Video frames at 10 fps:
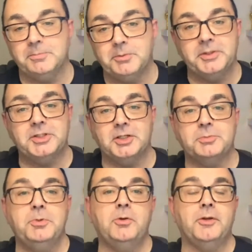But we'll touch
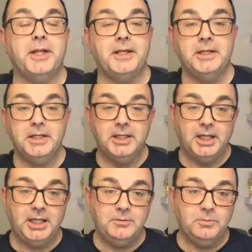more on that
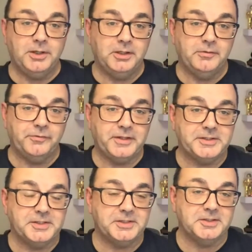in one of the
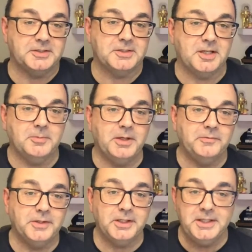fixes that's to come over
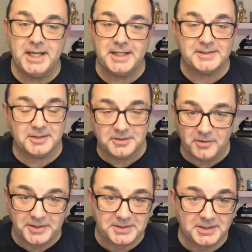the next
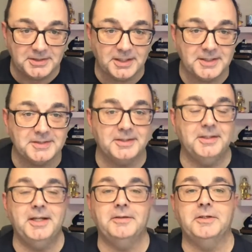19 days that are
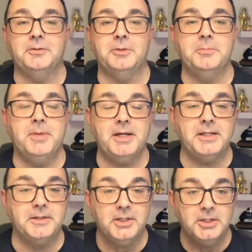now going to remain.
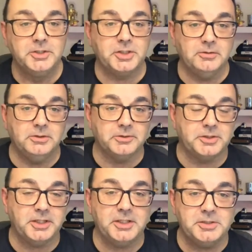So, look,
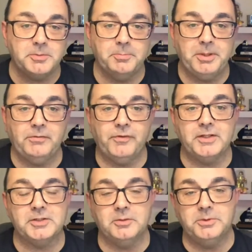today's big fix
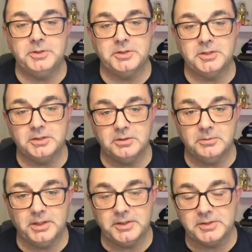that I want you to do
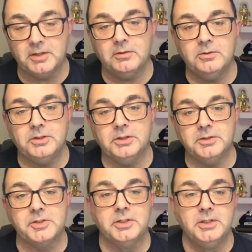is go and look
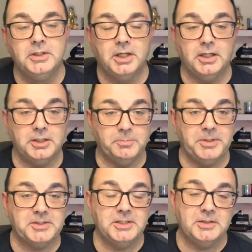at uh, your
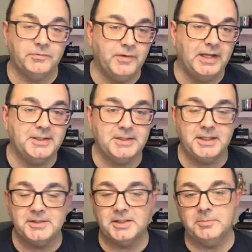business,
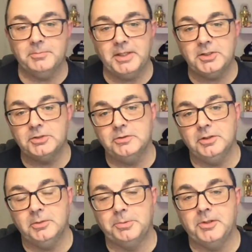validate it, make sure that
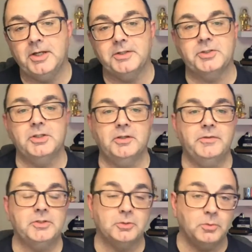the product,
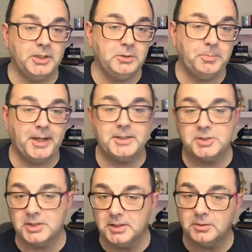service, the way you're
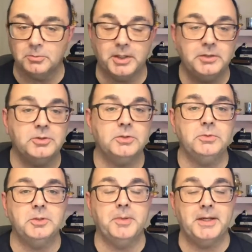packaging it, the way you're
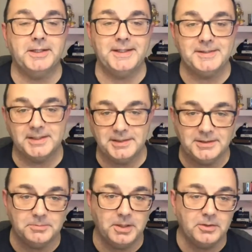talking about it is in
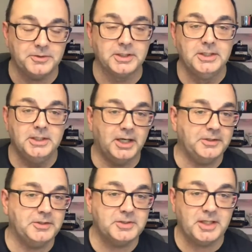demand.
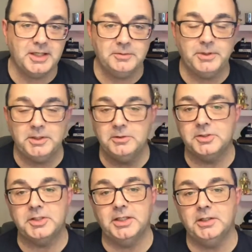Understand where you
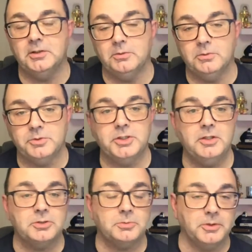sit in Google
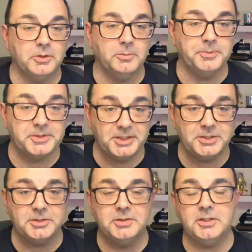search, what the
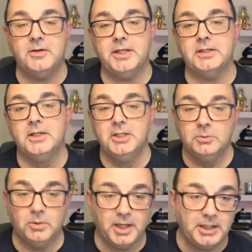competition's like,
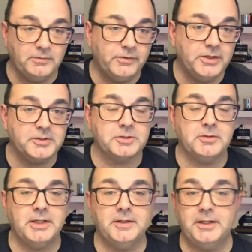what adverts are
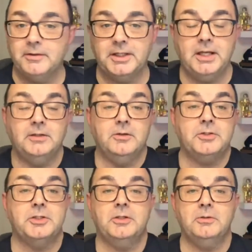out there. And again,
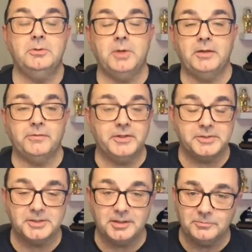lots of the Google
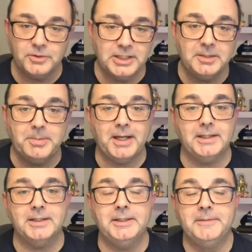adverts are done really
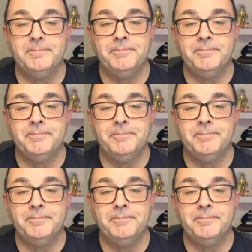badly.